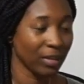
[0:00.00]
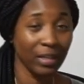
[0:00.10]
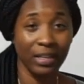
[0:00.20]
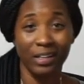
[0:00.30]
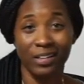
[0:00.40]
and
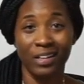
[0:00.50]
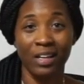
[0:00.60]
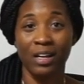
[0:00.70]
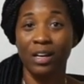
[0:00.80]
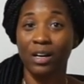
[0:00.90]
then
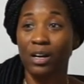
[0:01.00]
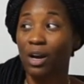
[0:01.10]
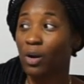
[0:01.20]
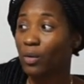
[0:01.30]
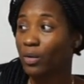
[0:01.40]

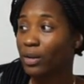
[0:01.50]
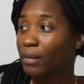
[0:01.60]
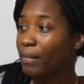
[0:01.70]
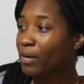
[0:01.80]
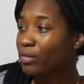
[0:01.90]
go in
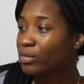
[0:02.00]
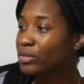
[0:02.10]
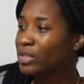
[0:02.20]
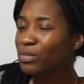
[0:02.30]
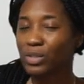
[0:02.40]
my room
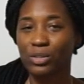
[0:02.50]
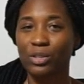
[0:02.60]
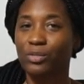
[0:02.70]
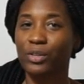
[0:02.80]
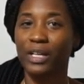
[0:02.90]
because I want to do a
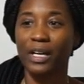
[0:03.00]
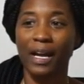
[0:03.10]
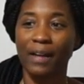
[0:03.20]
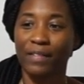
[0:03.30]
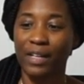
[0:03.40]
little reading. I
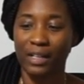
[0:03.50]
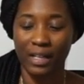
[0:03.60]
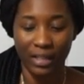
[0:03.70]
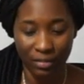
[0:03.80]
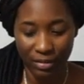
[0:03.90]
haven't done
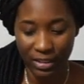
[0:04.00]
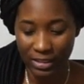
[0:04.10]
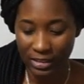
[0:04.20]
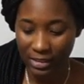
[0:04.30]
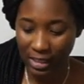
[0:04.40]
any reading
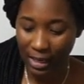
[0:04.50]
since I